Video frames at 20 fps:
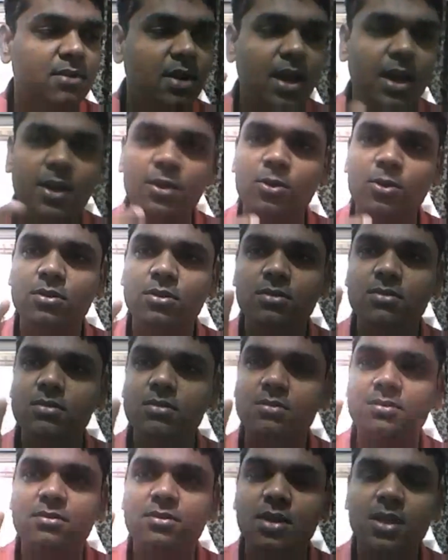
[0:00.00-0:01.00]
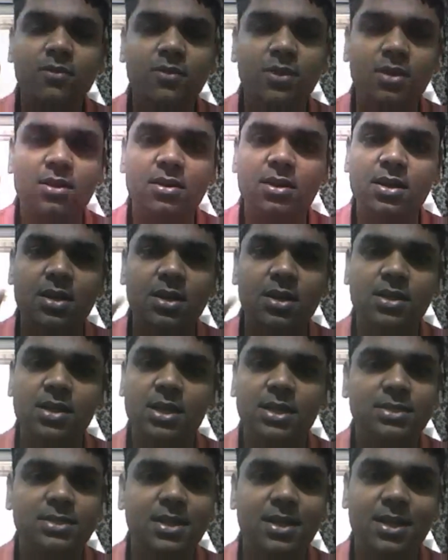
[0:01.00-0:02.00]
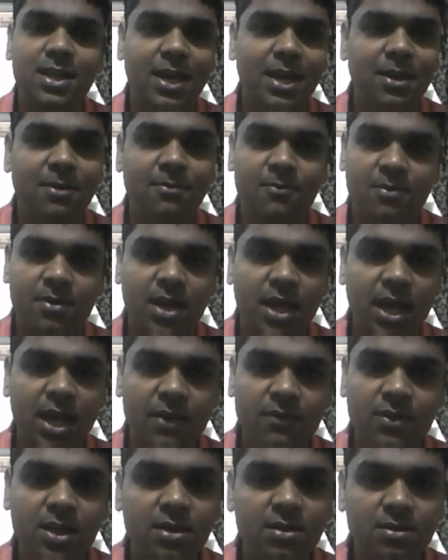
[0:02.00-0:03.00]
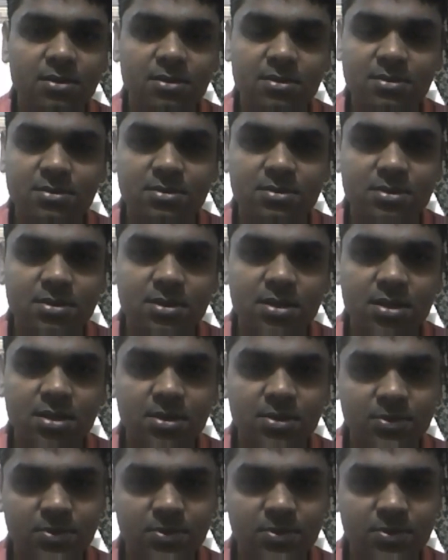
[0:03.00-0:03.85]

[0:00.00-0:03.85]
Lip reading: I don't even recognize that I am having the